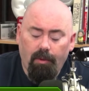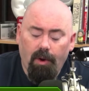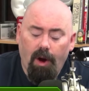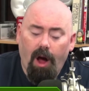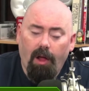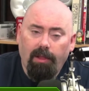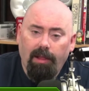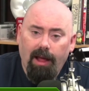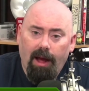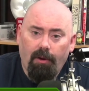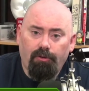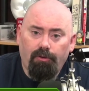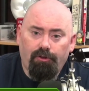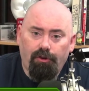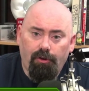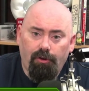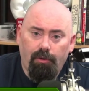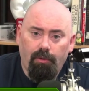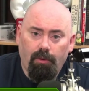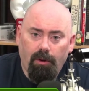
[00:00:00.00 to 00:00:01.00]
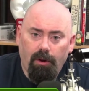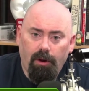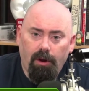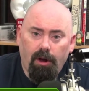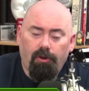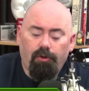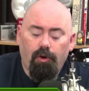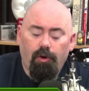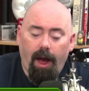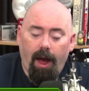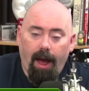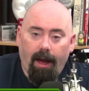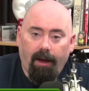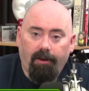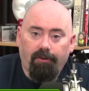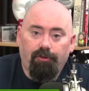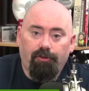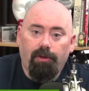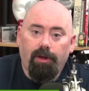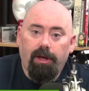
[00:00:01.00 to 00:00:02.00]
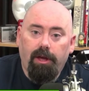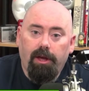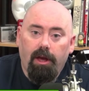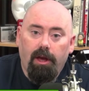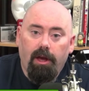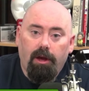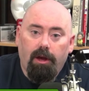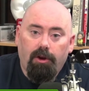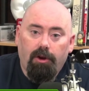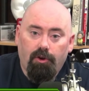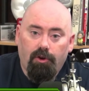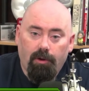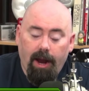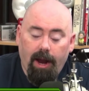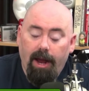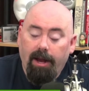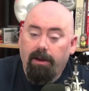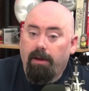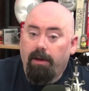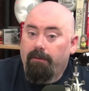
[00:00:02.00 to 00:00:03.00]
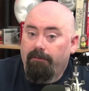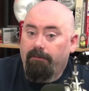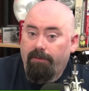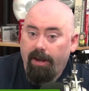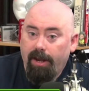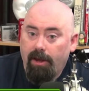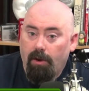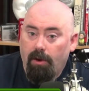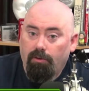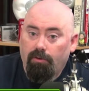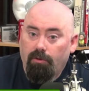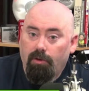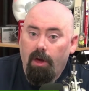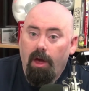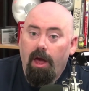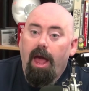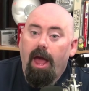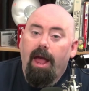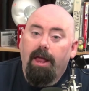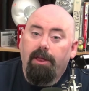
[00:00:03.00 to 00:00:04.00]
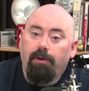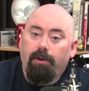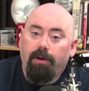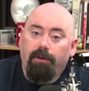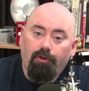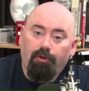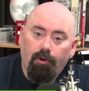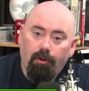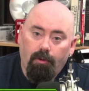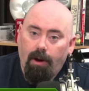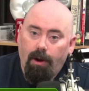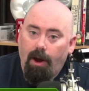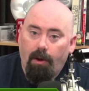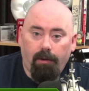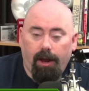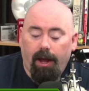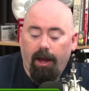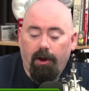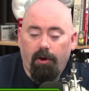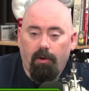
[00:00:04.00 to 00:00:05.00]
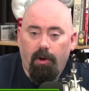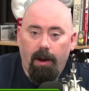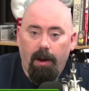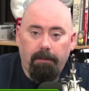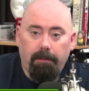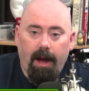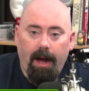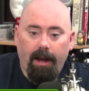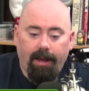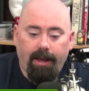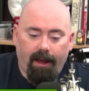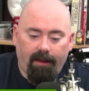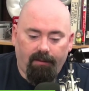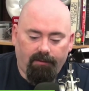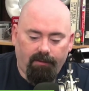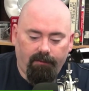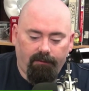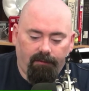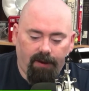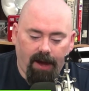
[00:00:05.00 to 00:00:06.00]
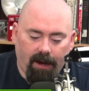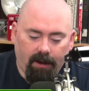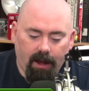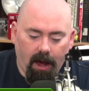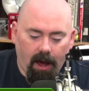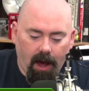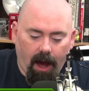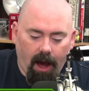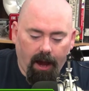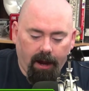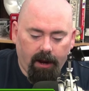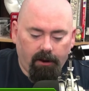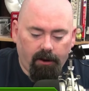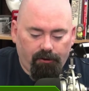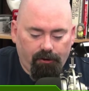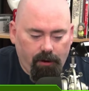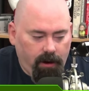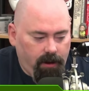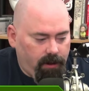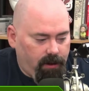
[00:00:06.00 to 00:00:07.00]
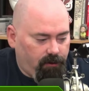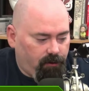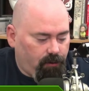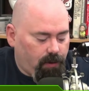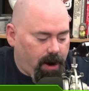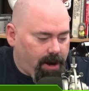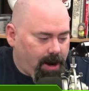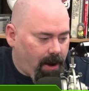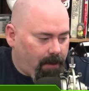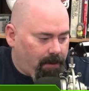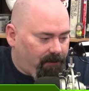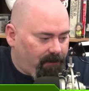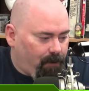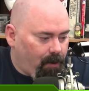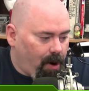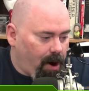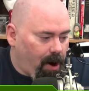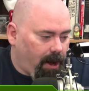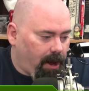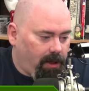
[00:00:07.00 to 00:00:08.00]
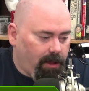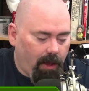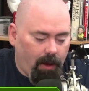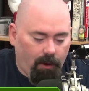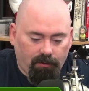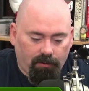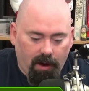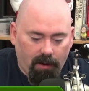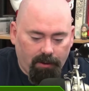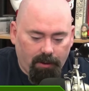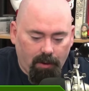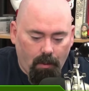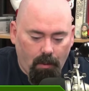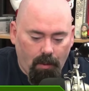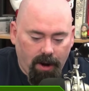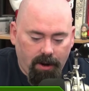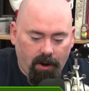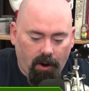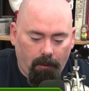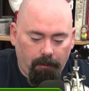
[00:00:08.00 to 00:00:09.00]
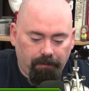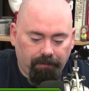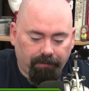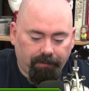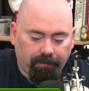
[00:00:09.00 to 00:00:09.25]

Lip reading: allows you to actually create videos, and you can turn around and create podcasts. In fact, I'm going to show you this right now before I close out the window.